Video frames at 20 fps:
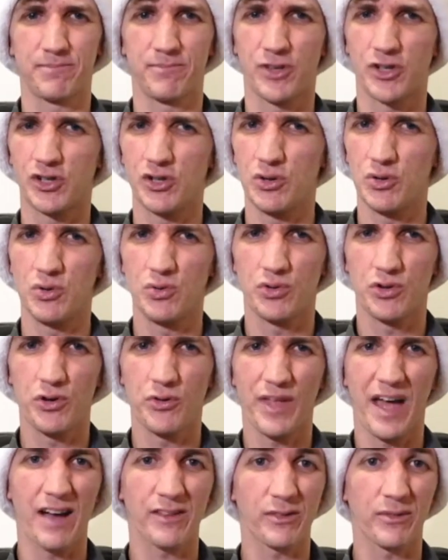to
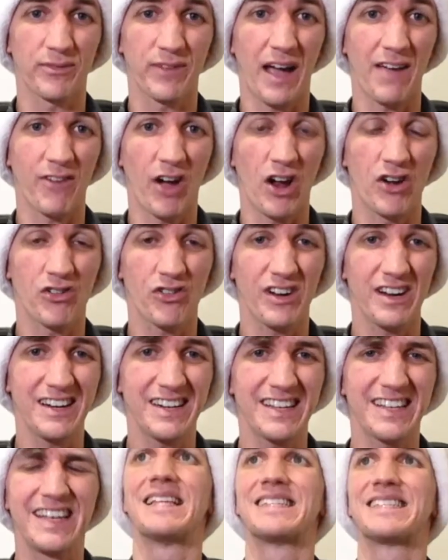
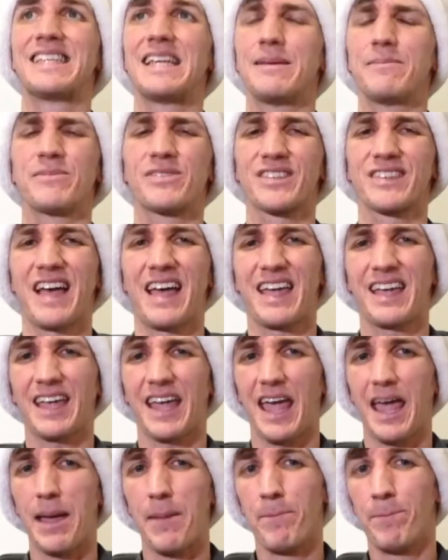$2,500. Seems like
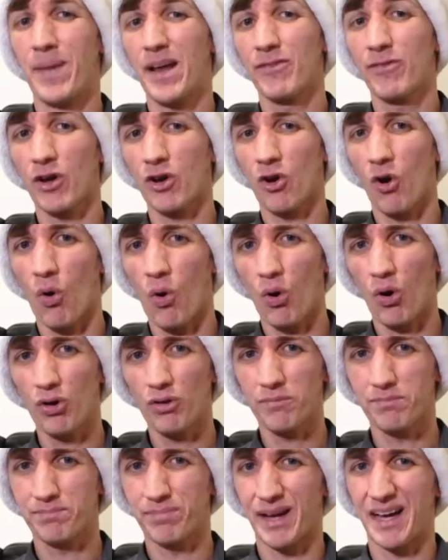a bit of a
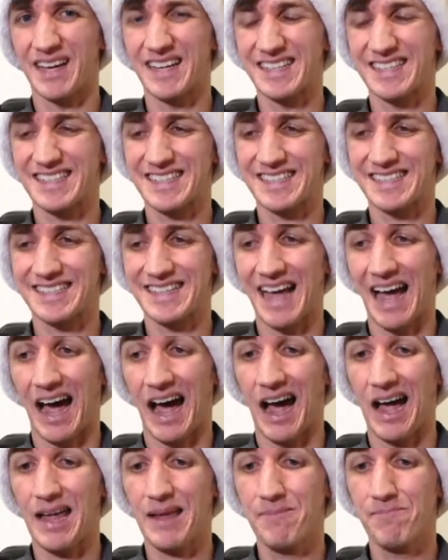goal, but
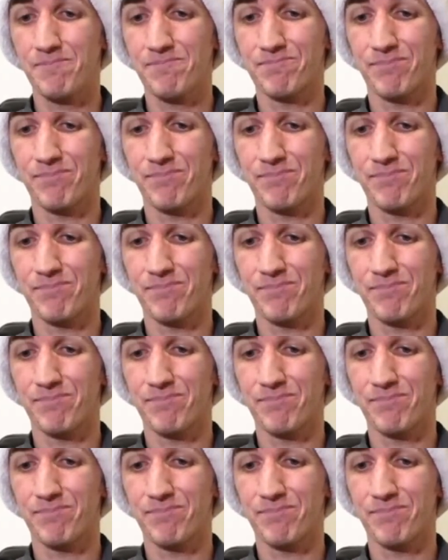I'm